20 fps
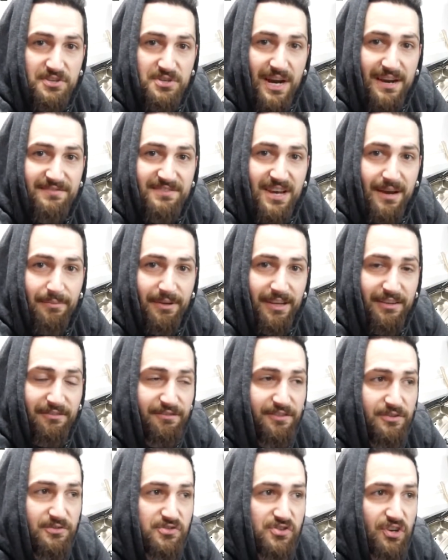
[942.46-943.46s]
drives coming in the
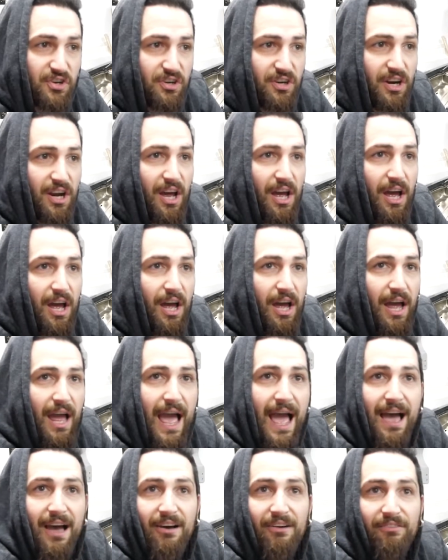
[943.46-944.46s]
future.
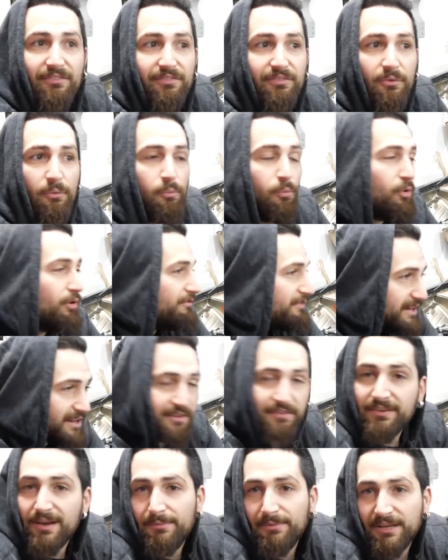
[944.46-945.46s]
Have more
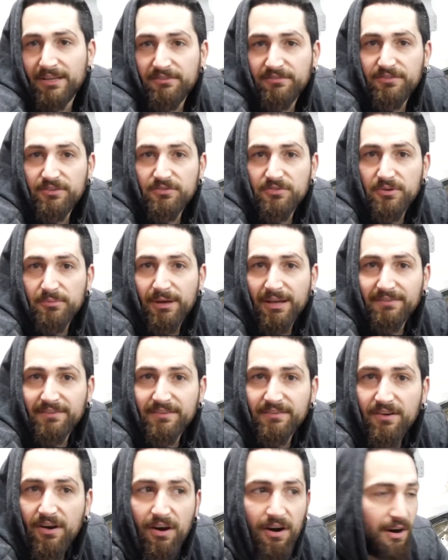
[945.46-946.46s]
videos coming in the future about
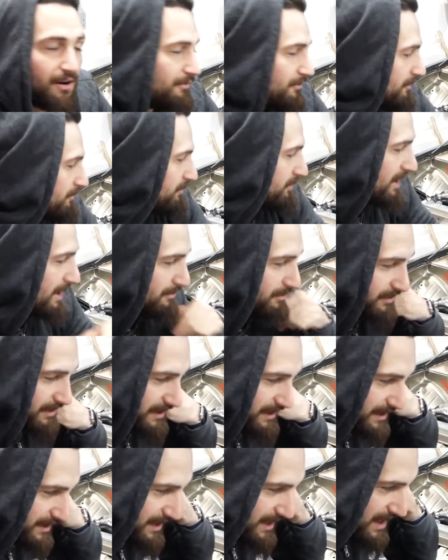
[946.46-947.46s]
this car. We're
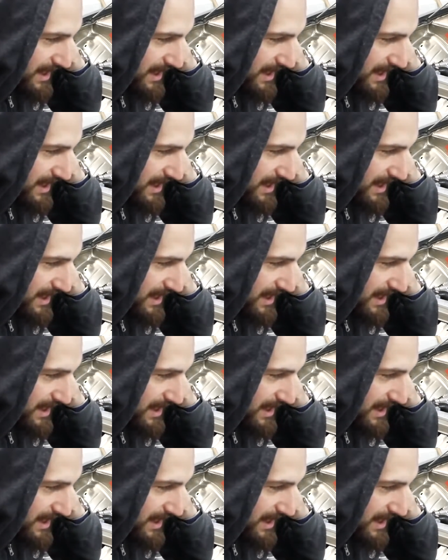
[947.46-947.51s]
probably